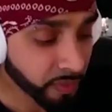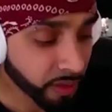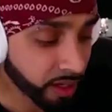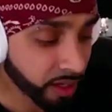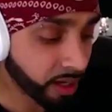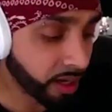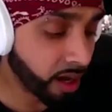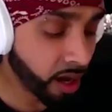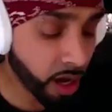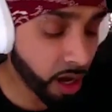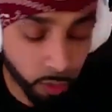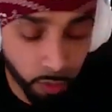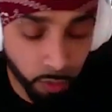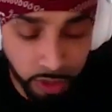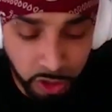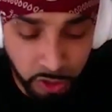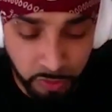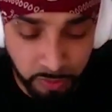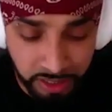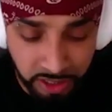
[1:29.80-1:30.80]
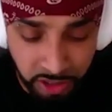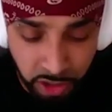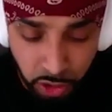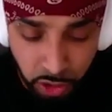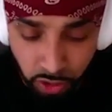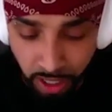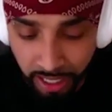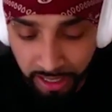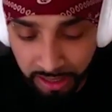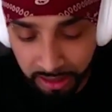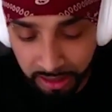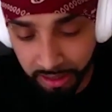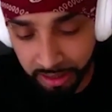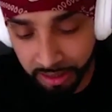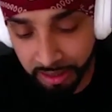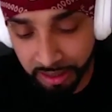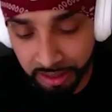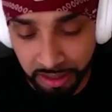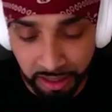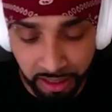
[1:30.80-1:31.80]
uh, artwork to be
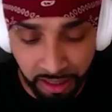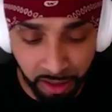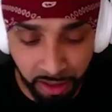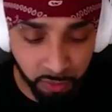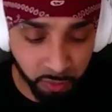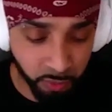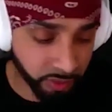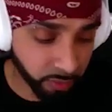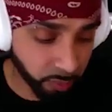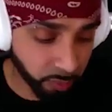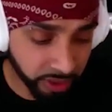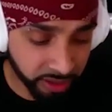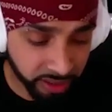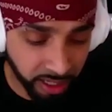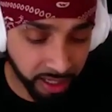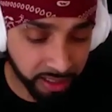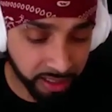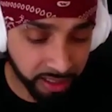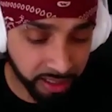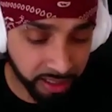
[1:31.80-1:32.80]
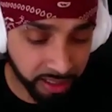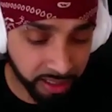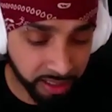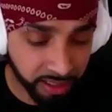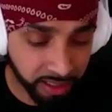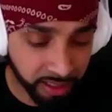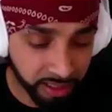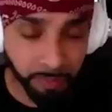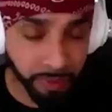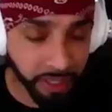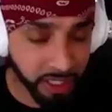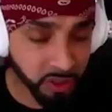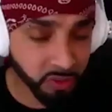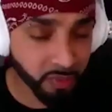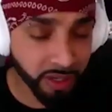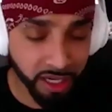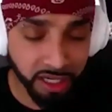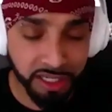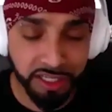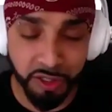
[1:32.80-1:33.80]
striking uh, with with colors, and that's the best
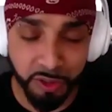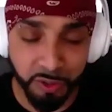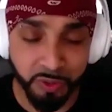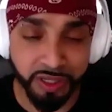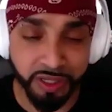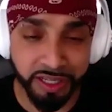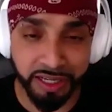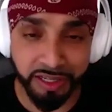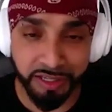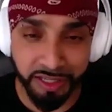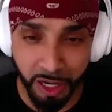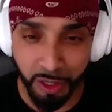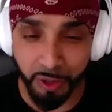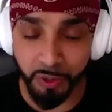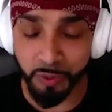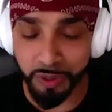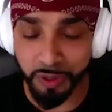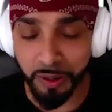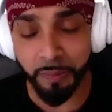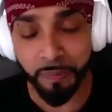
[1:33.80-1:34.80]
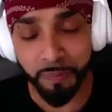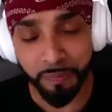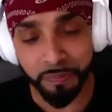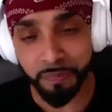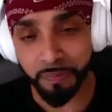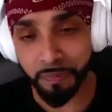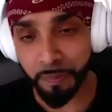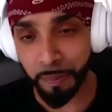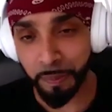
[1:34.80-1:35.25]
way I deal with it and tackle it.